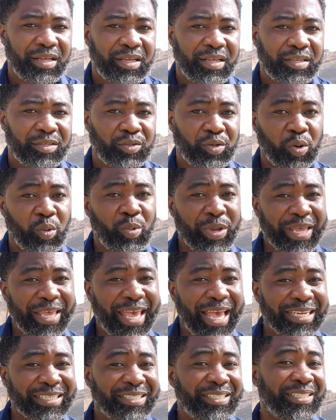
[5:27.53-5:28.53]
So we
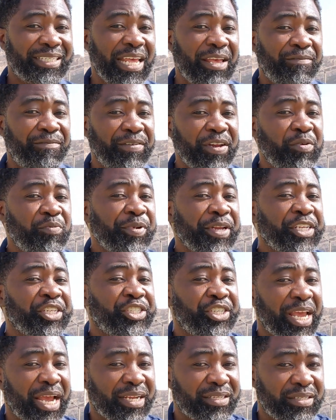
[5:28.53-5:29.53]
can safely
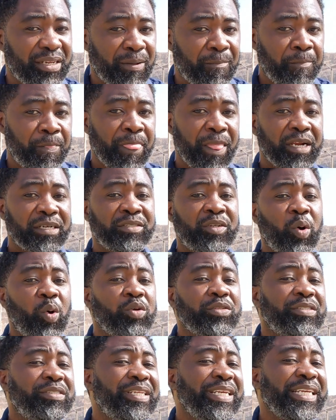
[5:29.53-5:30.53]
reject
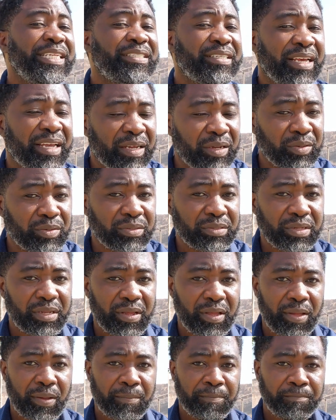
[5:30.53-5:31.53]
those details
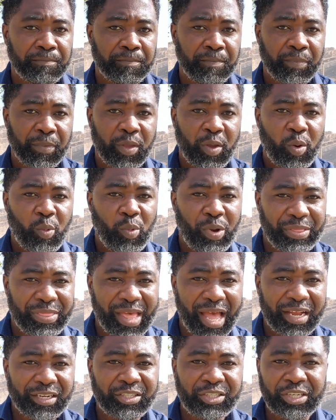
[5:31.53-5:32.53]

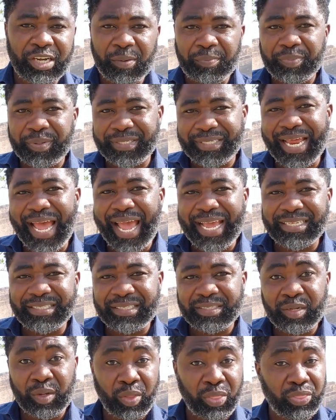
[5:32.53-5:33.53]
without
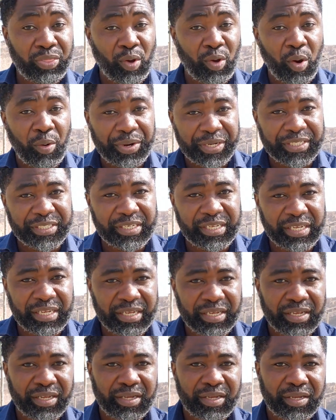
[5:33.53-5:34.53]
jeopardizing authority
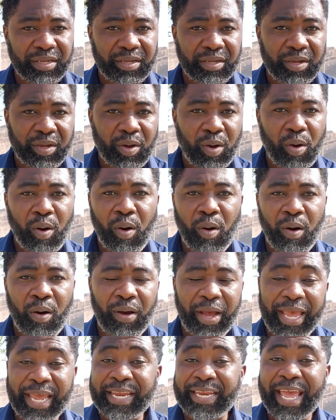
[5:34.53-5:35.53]
or
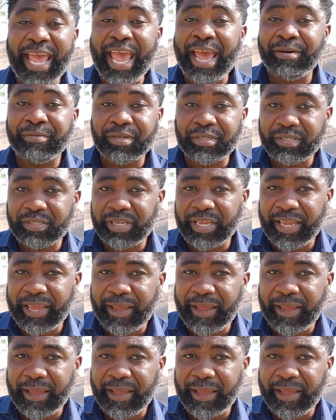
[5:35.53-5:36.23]
inerrancy.